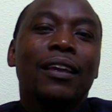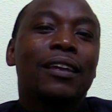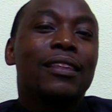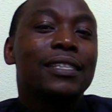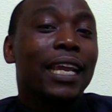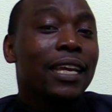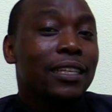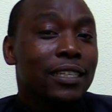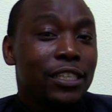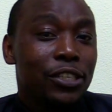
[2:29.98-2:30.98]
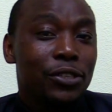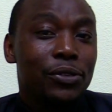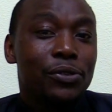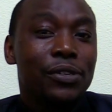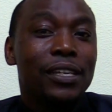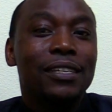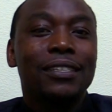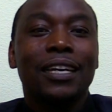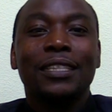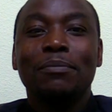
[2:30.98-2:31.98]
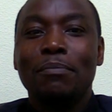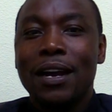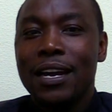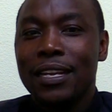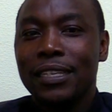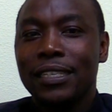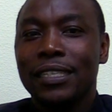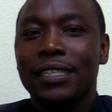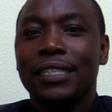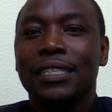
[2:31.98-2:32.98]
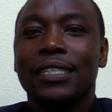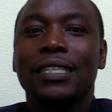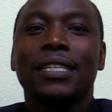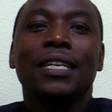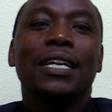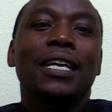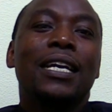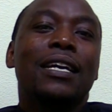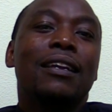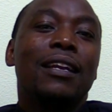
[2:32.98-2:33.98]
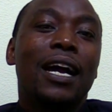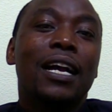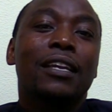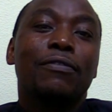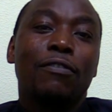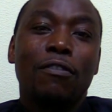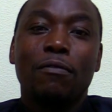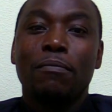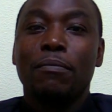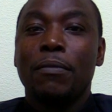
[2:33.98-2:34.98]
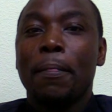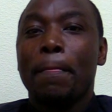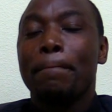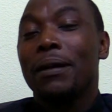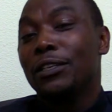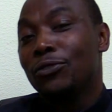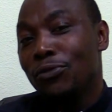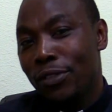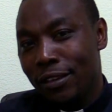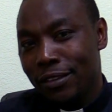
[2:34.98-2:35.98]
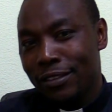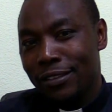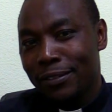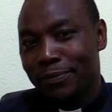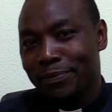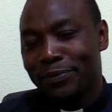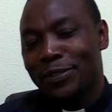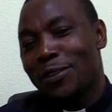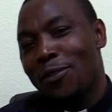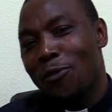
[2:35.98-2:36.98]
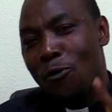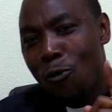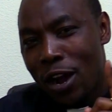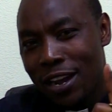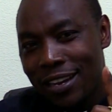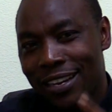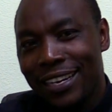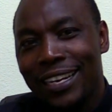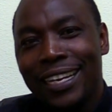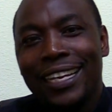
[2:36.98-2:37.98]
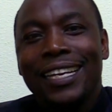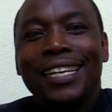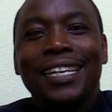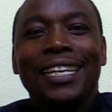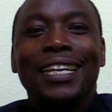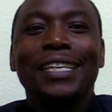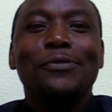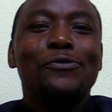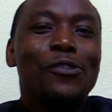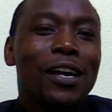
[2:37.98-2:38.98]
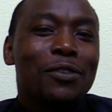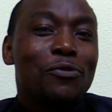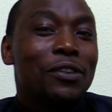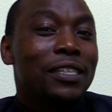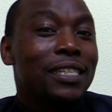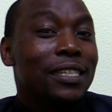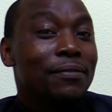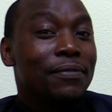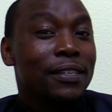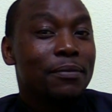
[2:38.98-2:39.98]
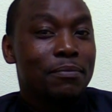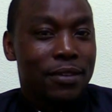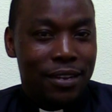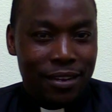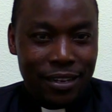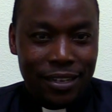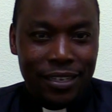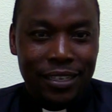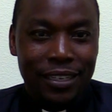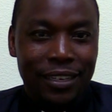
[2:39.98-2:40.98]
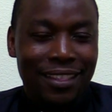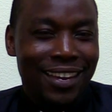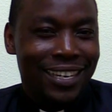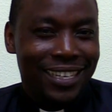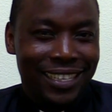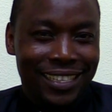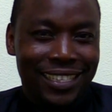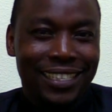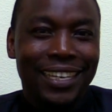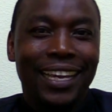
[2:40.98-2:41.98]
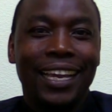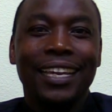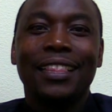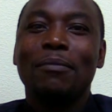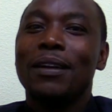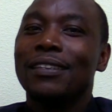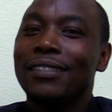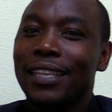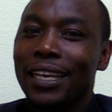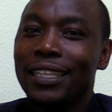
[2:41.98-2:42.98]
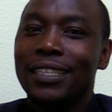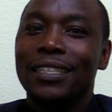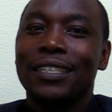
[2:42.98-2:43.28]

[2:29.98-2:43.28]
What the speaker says: The second issue is that marriage lack form by two things. One, if one was civilly married, that is, either by state